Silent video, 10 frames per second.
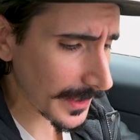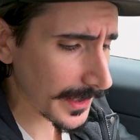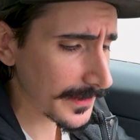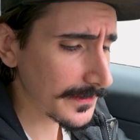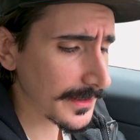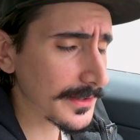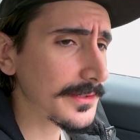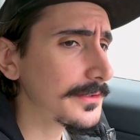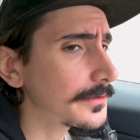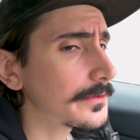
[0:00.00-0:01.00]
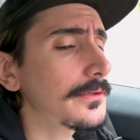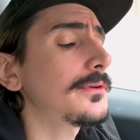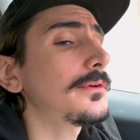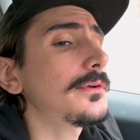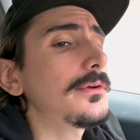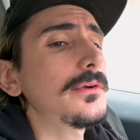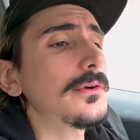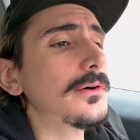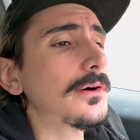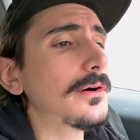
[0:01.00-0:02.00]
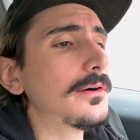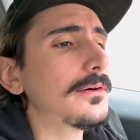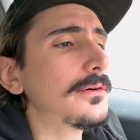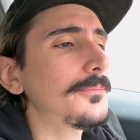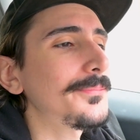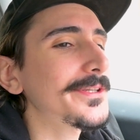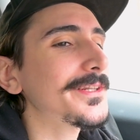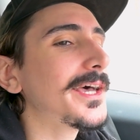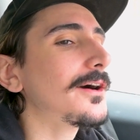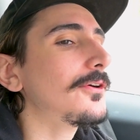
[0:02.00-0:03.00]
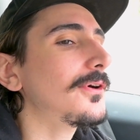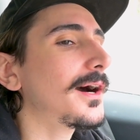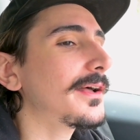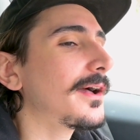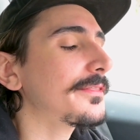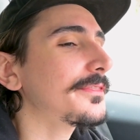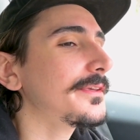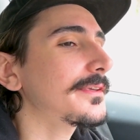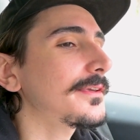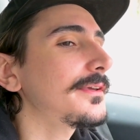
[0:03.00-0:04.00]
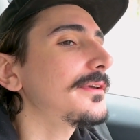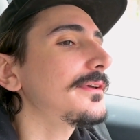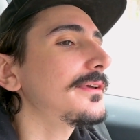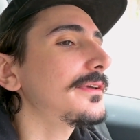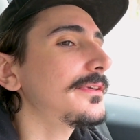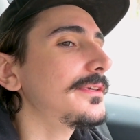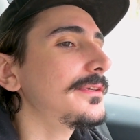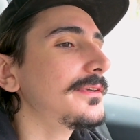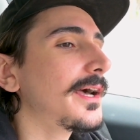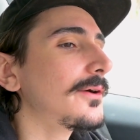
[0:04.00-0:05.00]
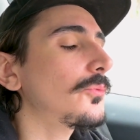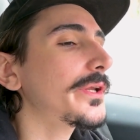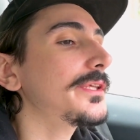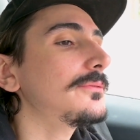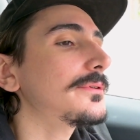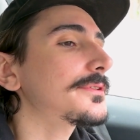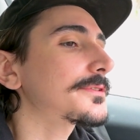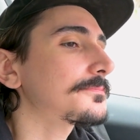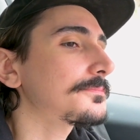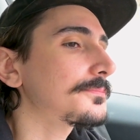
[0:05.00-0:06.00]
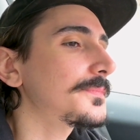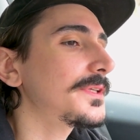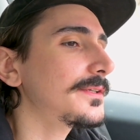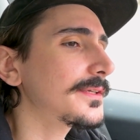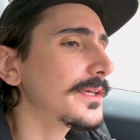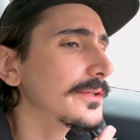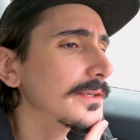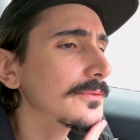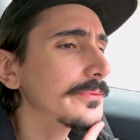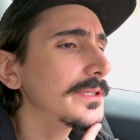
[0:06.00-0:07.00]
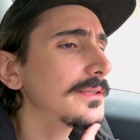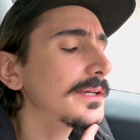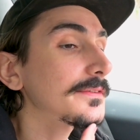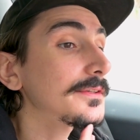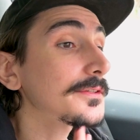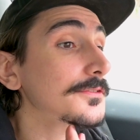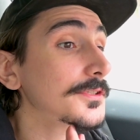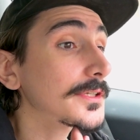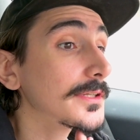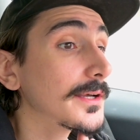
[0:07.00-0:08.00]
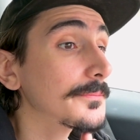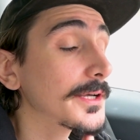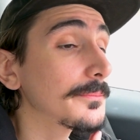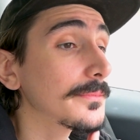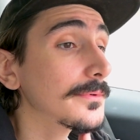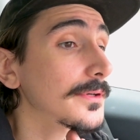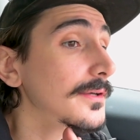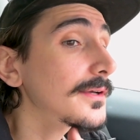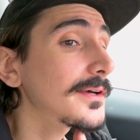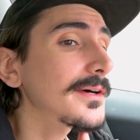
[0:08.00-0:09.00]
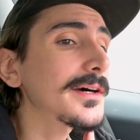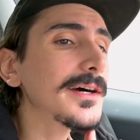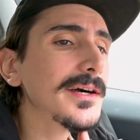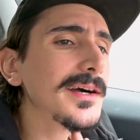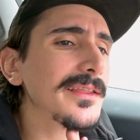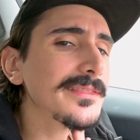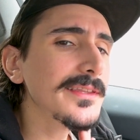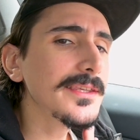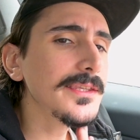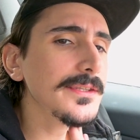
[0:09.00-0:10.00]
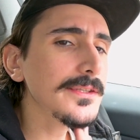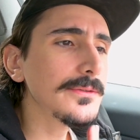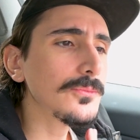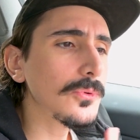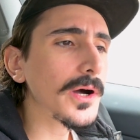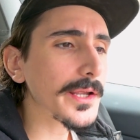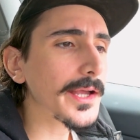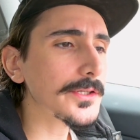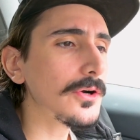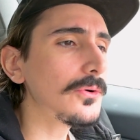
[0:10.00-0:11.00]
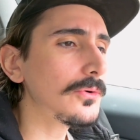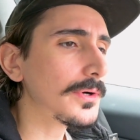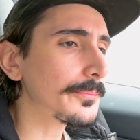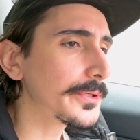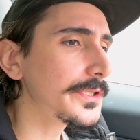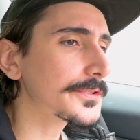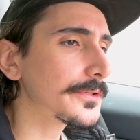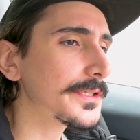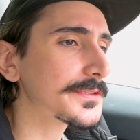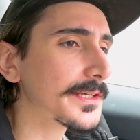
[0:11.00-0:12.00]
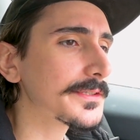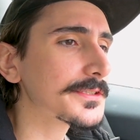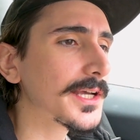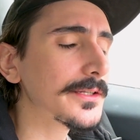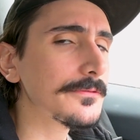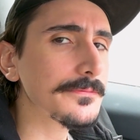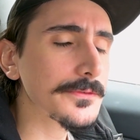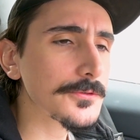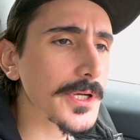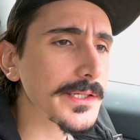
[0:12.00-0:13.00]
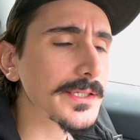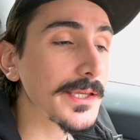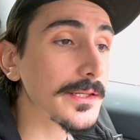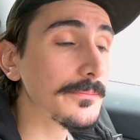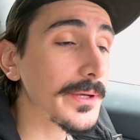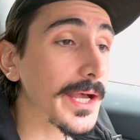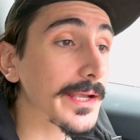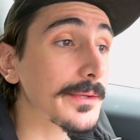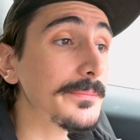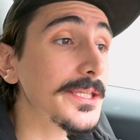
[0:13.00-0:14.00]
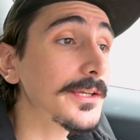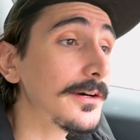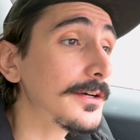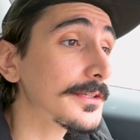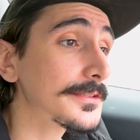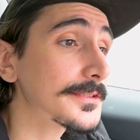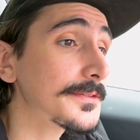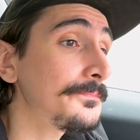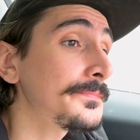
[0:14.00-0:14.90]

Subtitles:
And then, but now I think when he was getting reelected and shit, I think I'm pretty sure he's on the side of trying to get it back because,